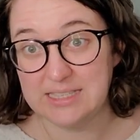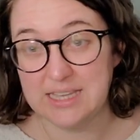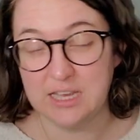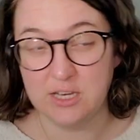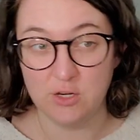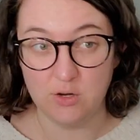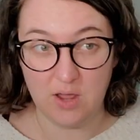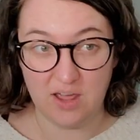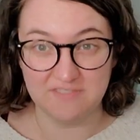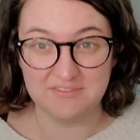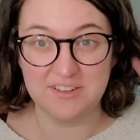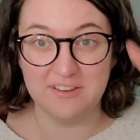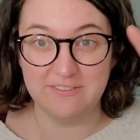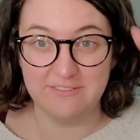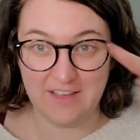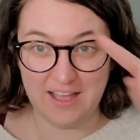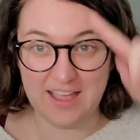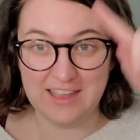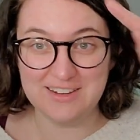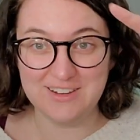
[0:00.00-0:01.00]
And you have to
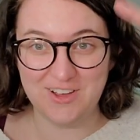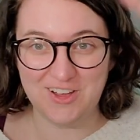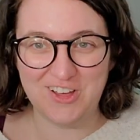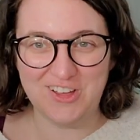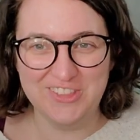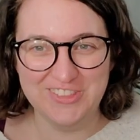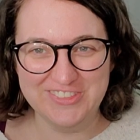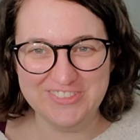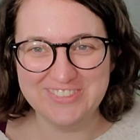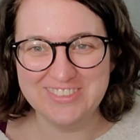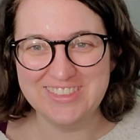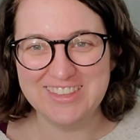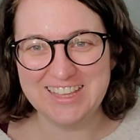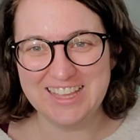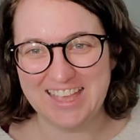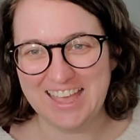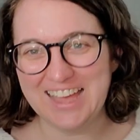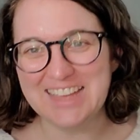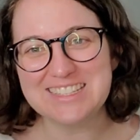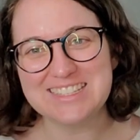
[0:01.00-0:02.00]
find all the
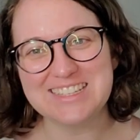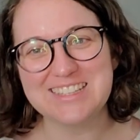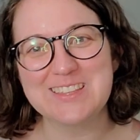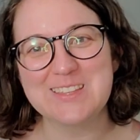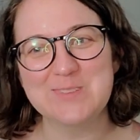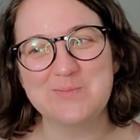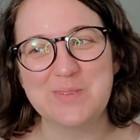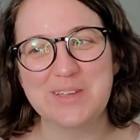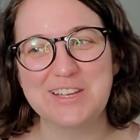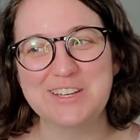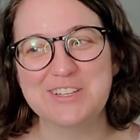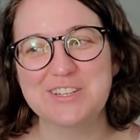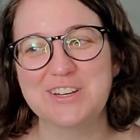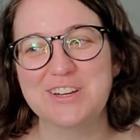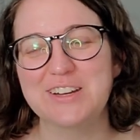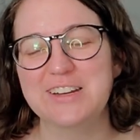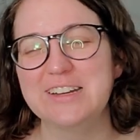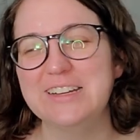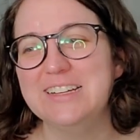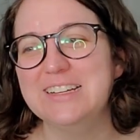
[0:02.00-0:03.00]
cats in the
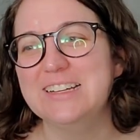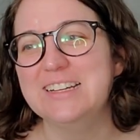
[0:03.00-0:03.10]
picture.